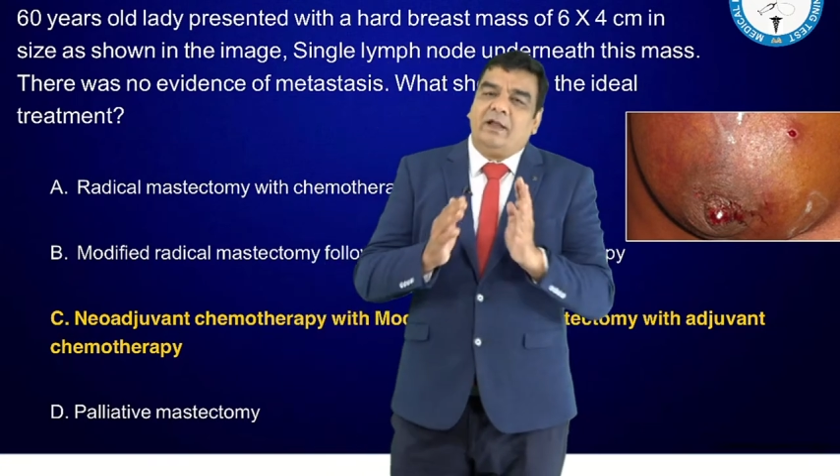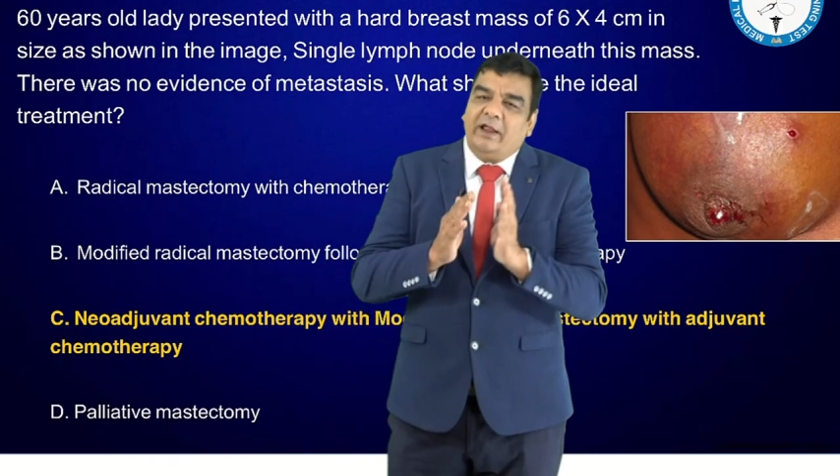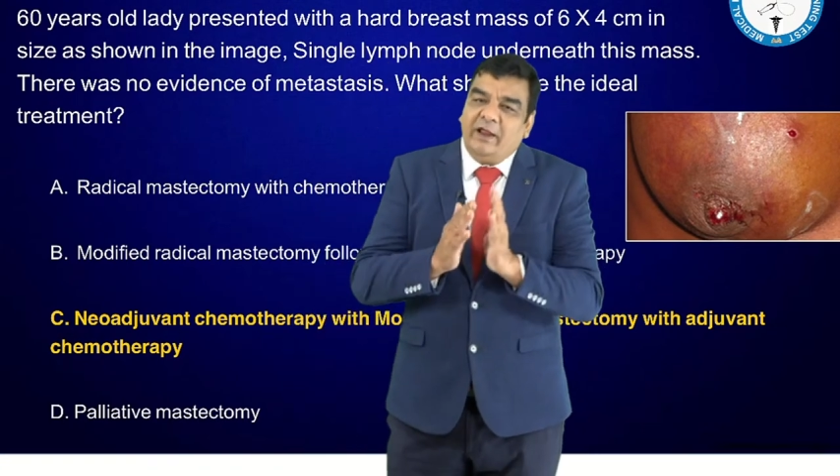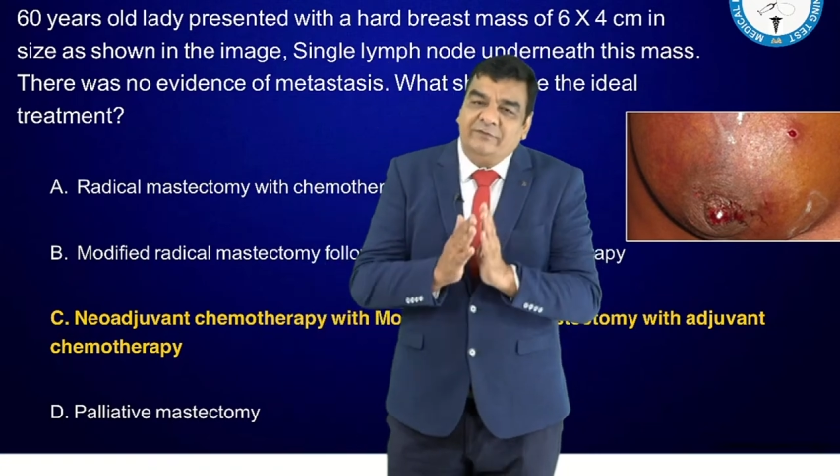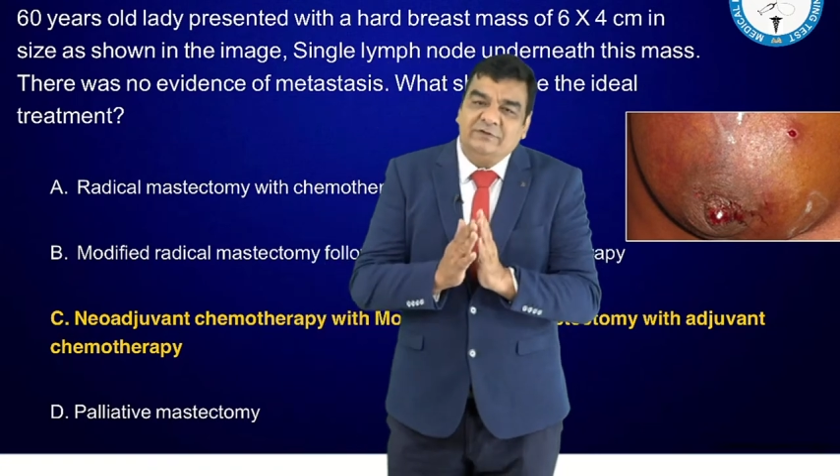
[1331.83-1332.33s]

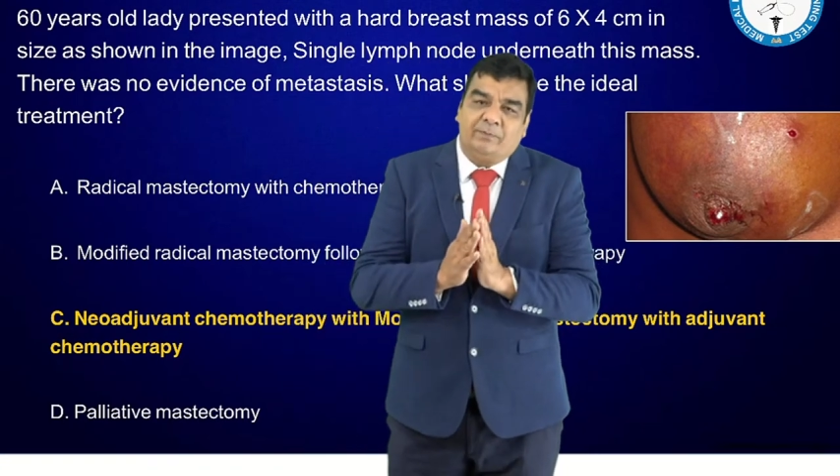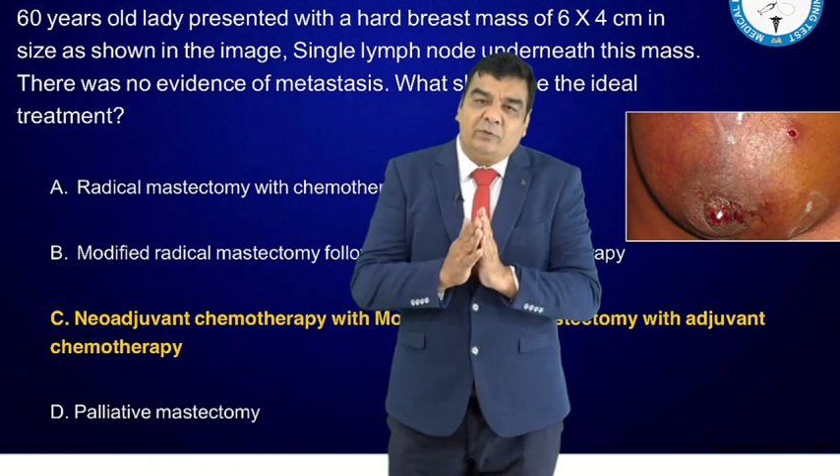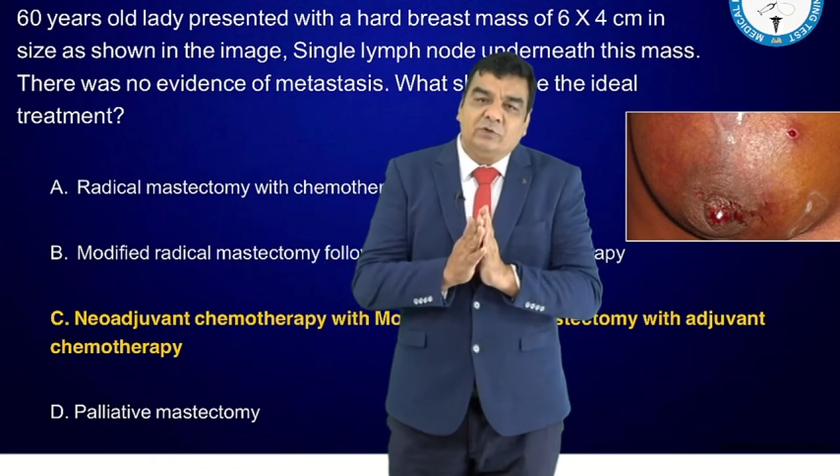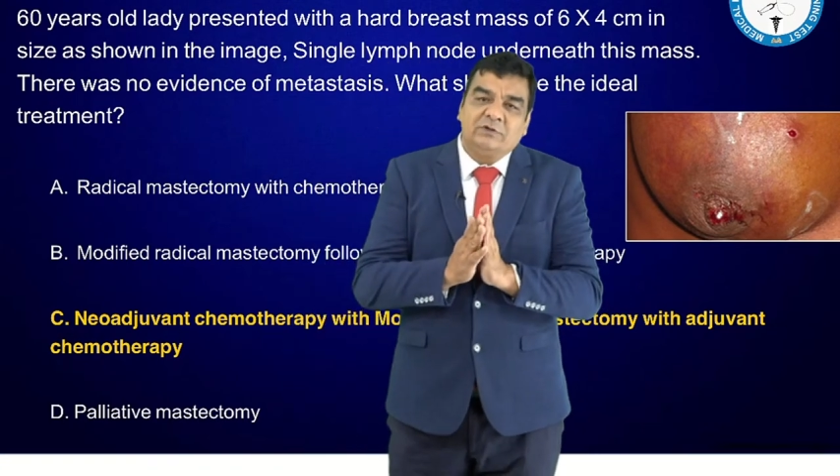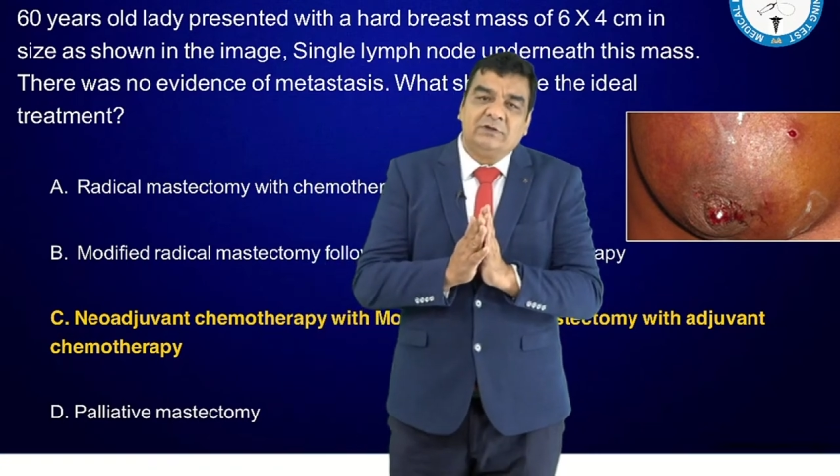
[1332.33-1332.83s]
If
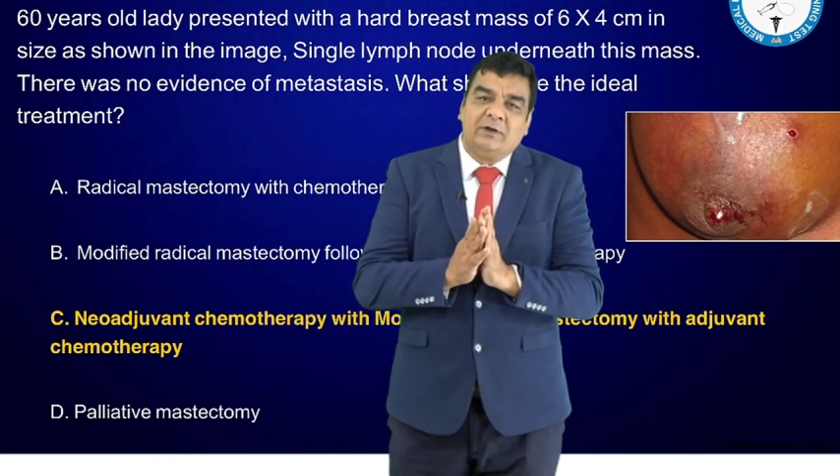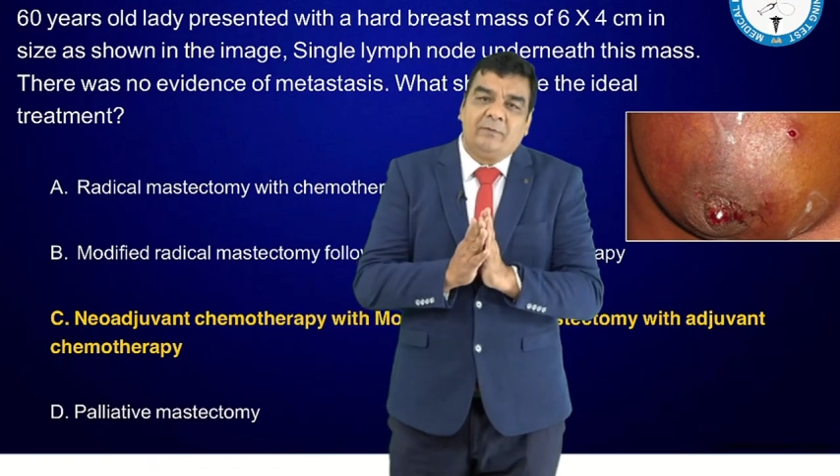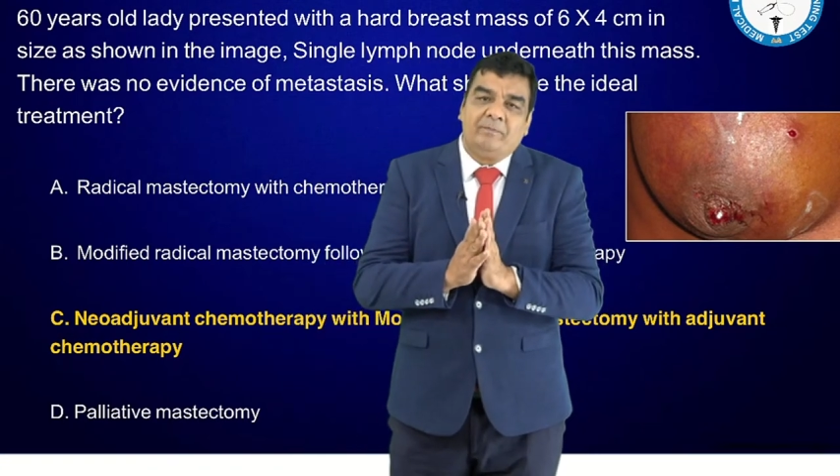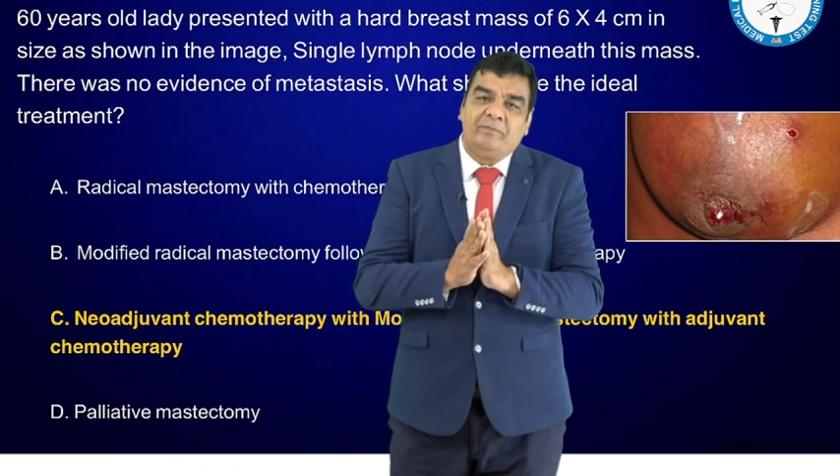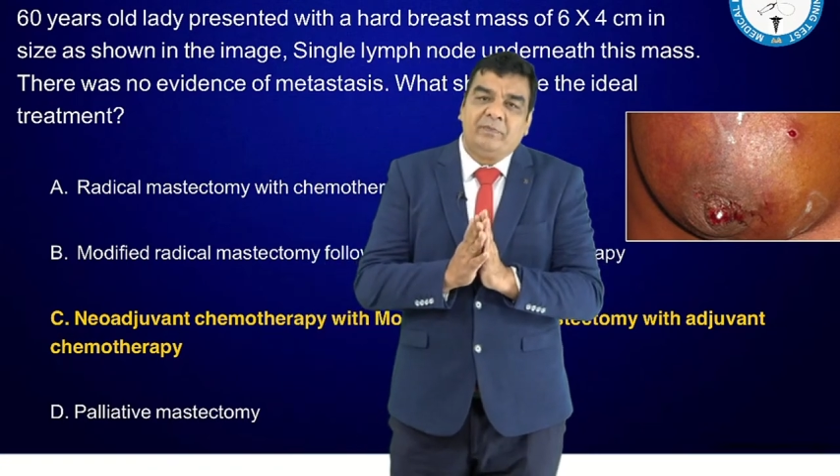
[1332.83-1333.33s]
suppose
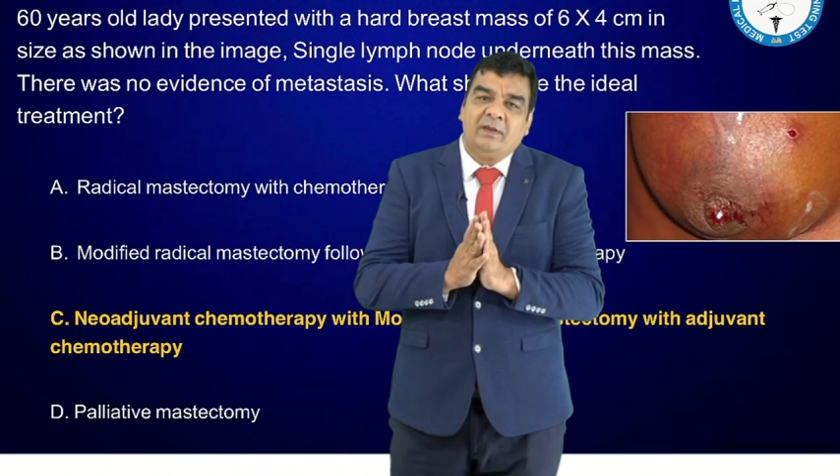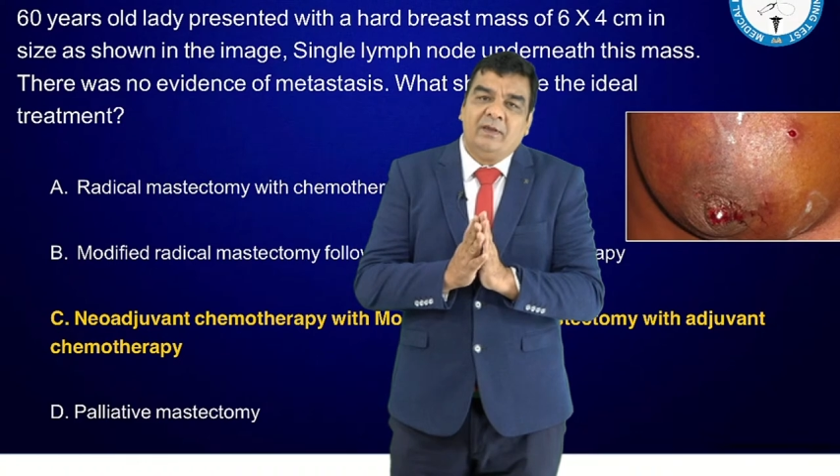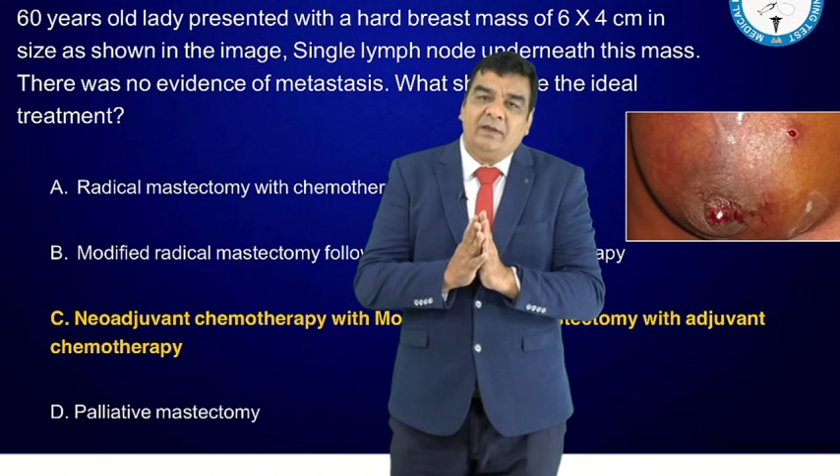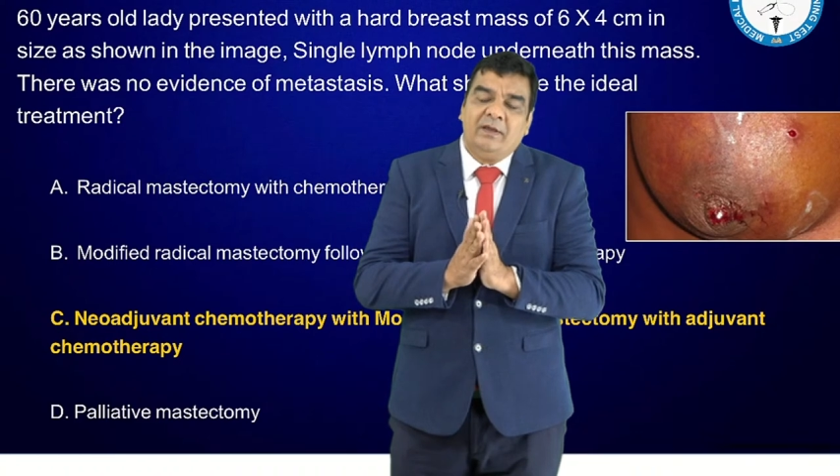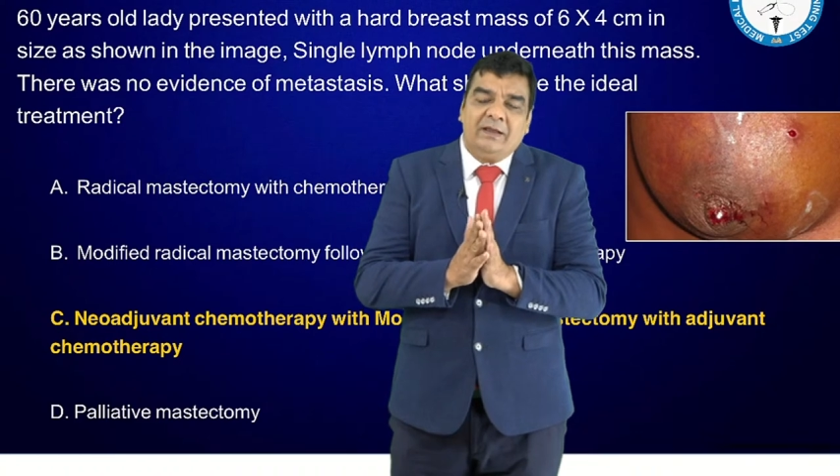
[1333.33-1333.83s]

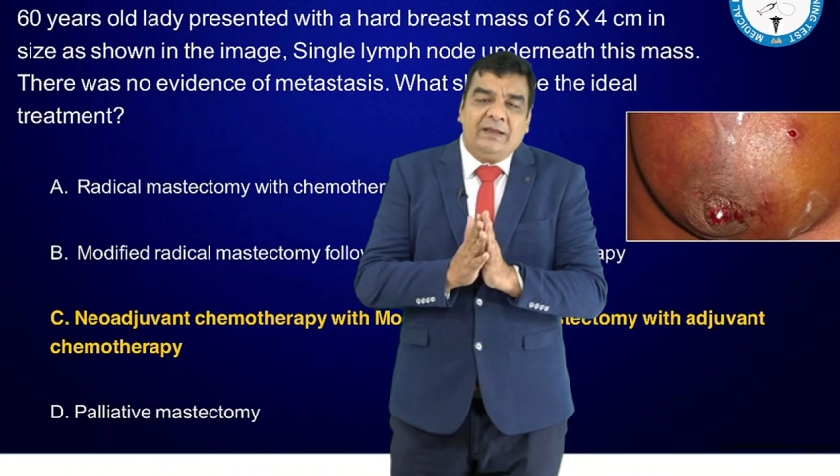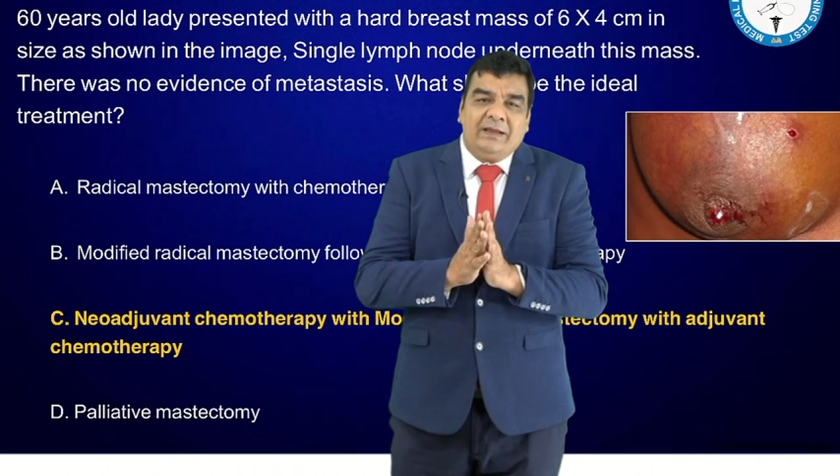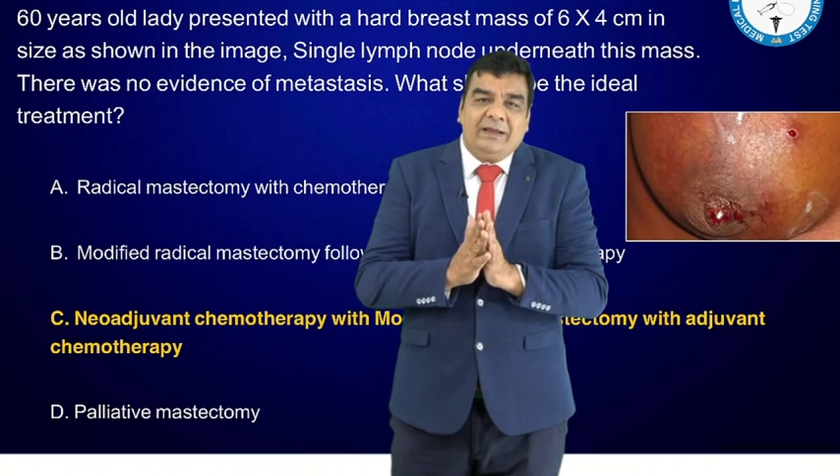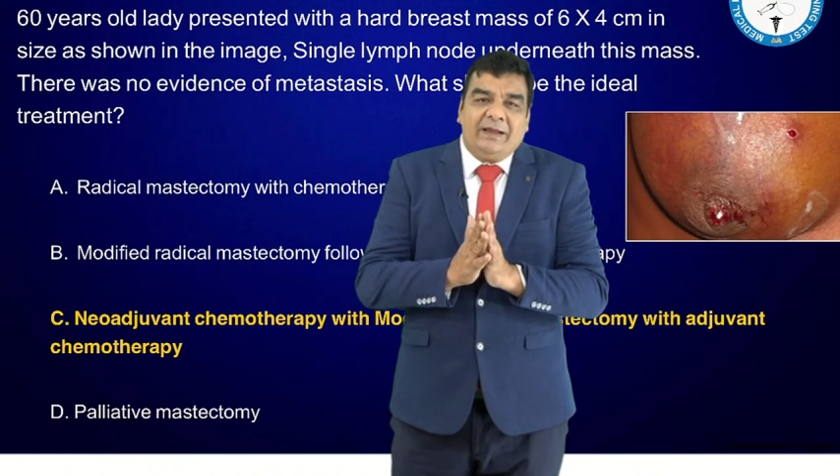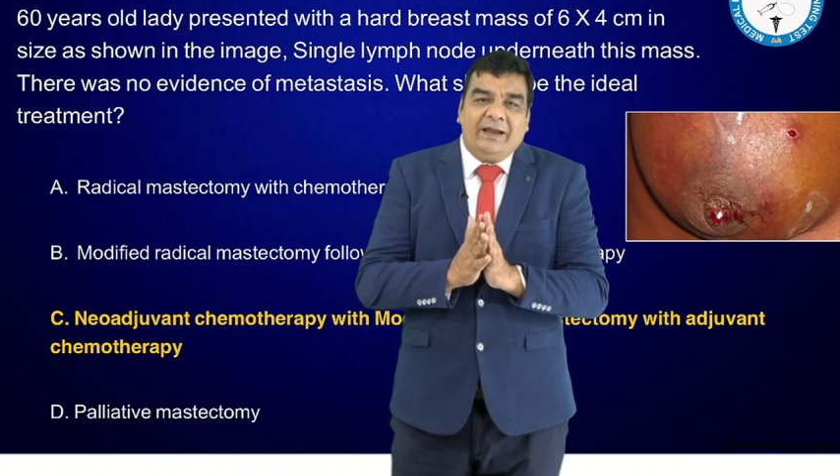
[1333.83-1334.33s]

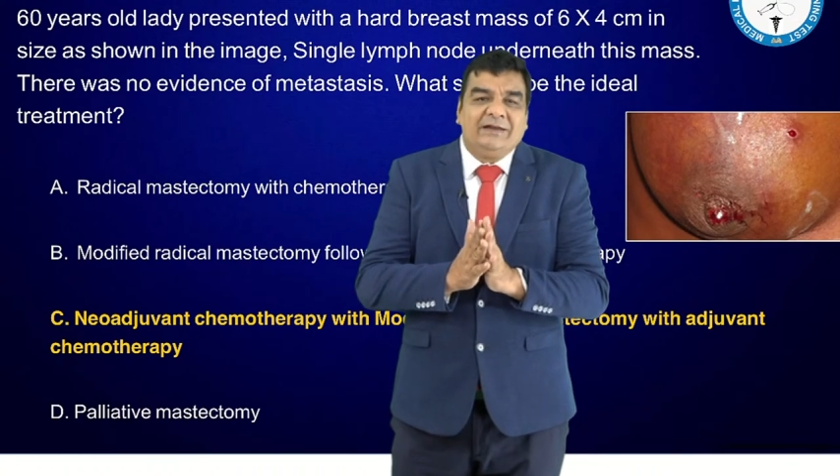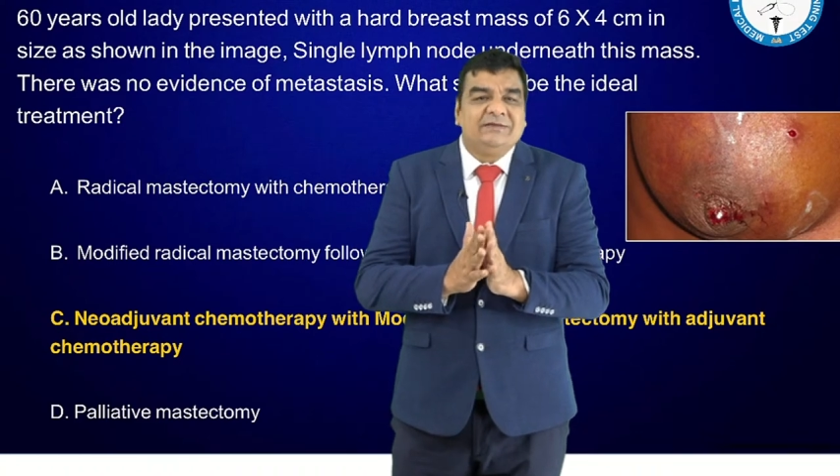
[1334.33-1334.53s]
it